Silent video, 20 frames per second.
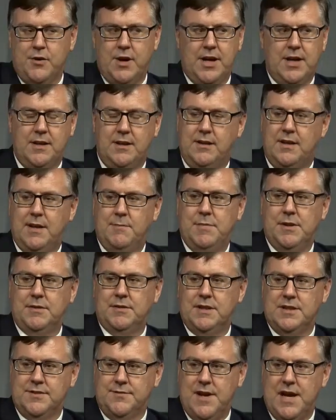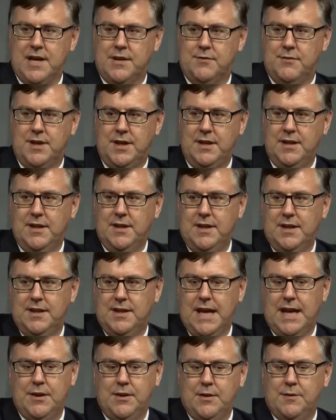credit, they built this factory,
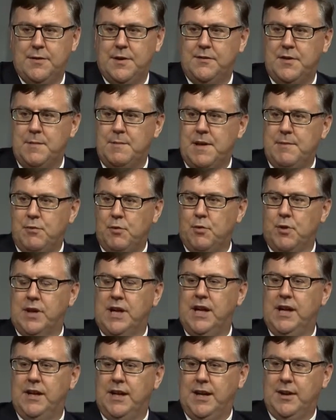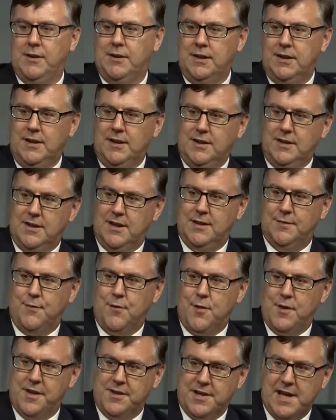now there are 50 people working there,
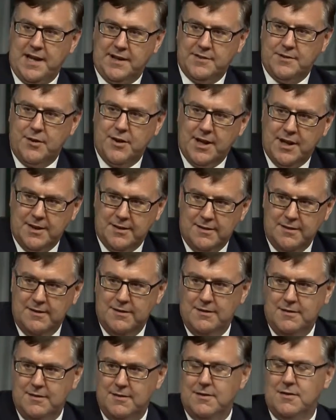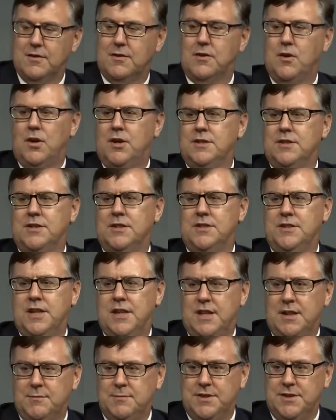therefore the tax credit caused the
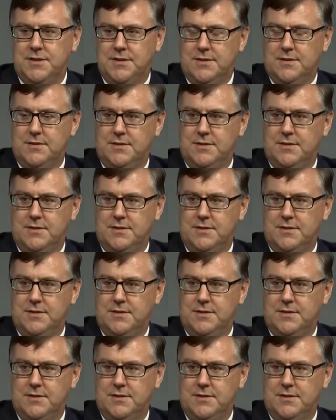jobs.